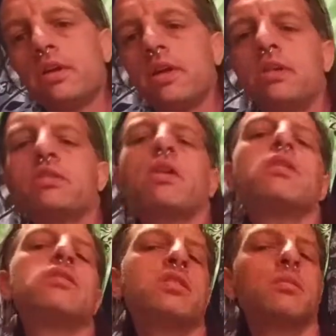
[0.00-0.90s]
It's
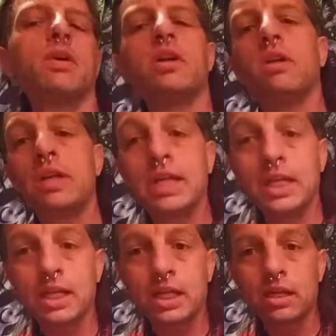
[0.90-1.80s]
going somewhere. You're
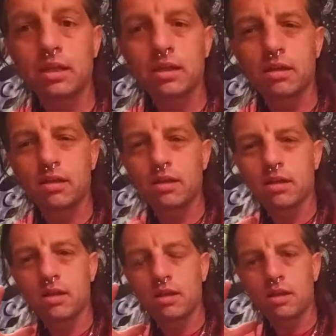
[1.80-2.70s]
healing.
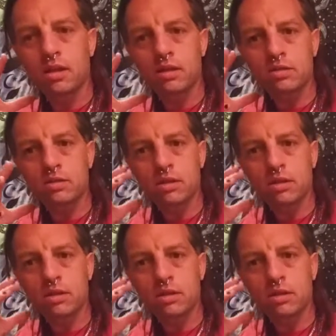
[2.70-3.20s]
Because